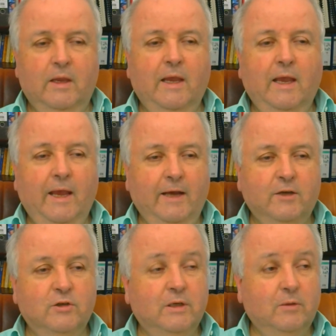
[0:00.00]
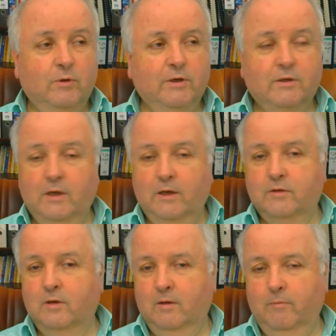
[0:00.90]
Actually what it is,
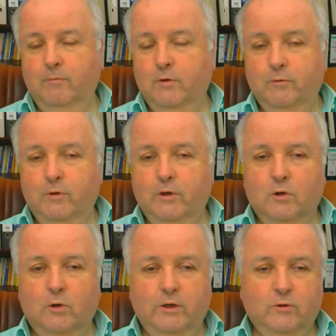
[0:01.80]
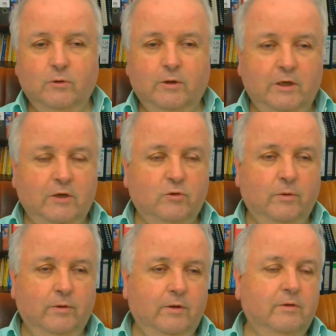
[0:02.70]
I will not go into and teach you
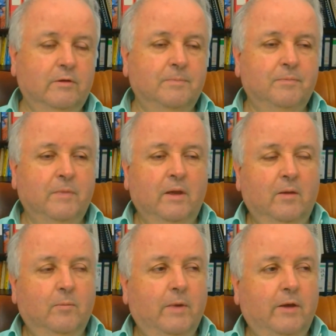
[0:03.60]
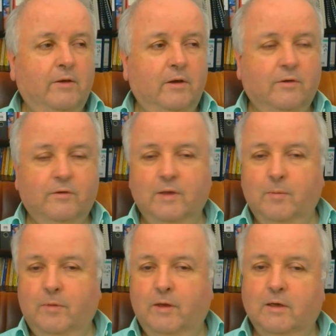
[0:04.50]
this, but it's
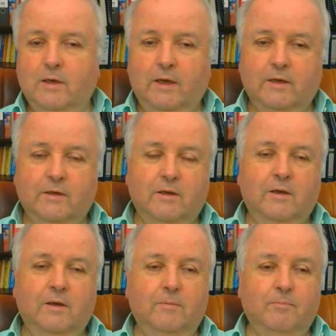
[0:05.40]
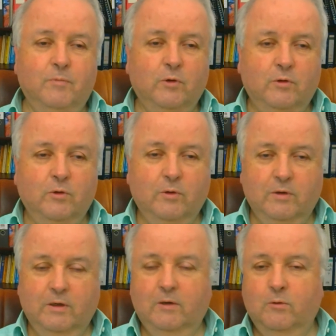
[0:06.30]
something like
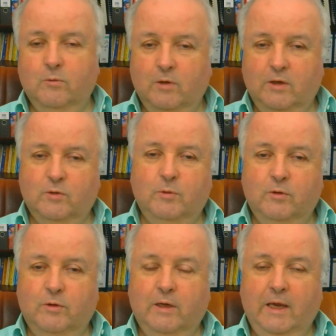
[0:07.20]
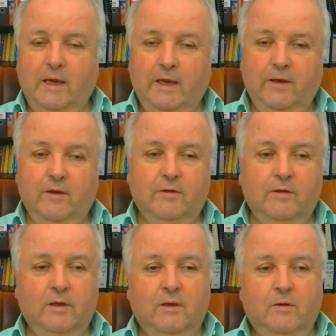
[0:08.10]
you attribute the hands.
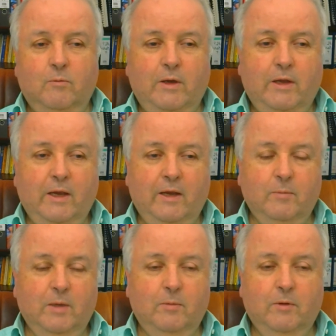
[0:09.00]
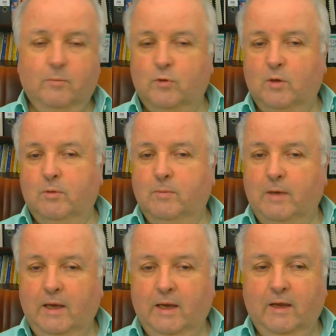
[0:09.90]
One hand may be the problem
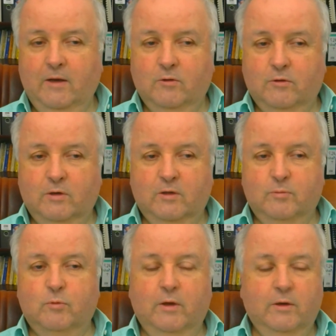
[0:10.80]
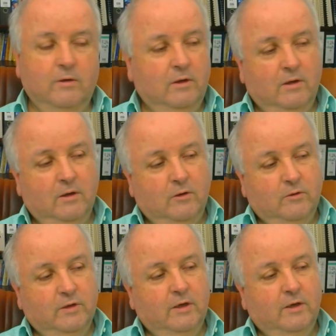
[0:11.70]
hand, and you
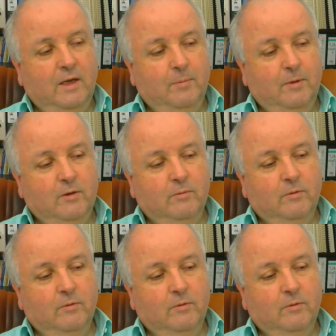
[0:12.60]
set it up and you